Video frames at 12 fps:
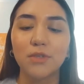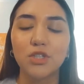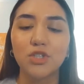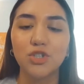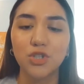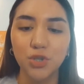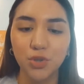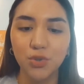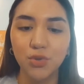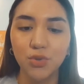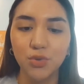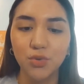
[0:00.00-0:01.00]

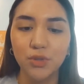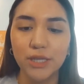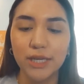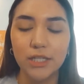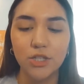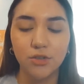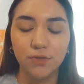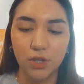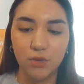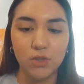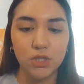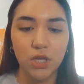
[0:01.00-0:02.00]
2
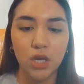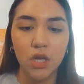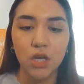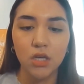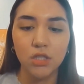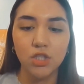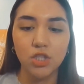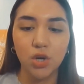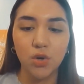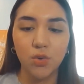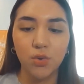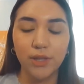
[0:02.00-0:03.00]
interviews.
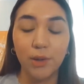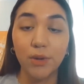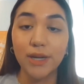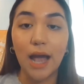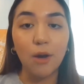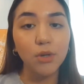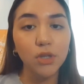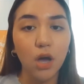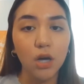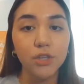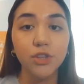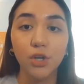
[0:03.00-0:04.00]
So they were an hour
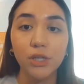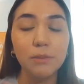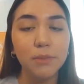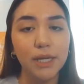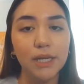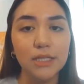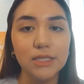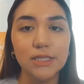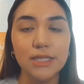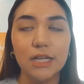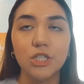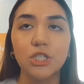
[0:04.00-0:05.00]
long, 30-minute
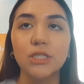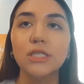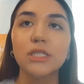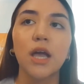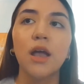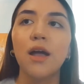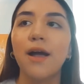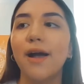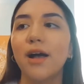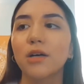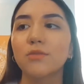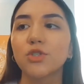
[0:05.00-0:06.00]
sessions.
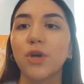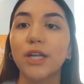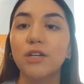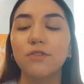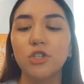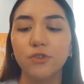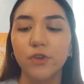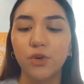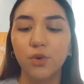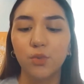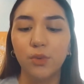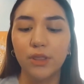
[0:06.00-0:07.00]
So I had an
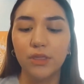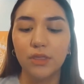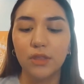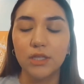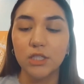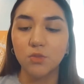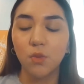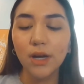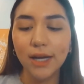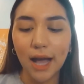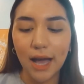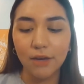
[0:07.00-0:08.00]
interview with this
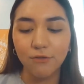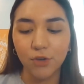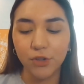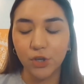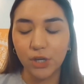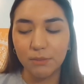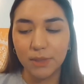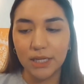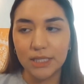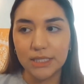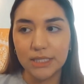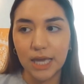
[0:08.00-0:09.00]
one guy for 30
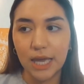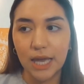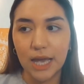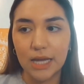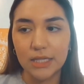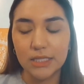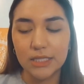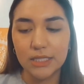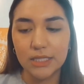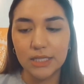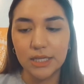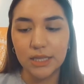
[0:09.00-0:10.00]
minutes.
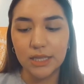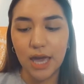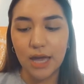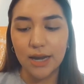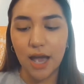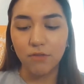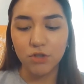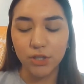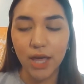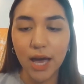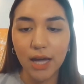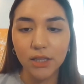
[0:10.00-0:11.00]
And then after
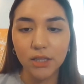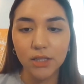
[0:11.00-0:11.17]
that,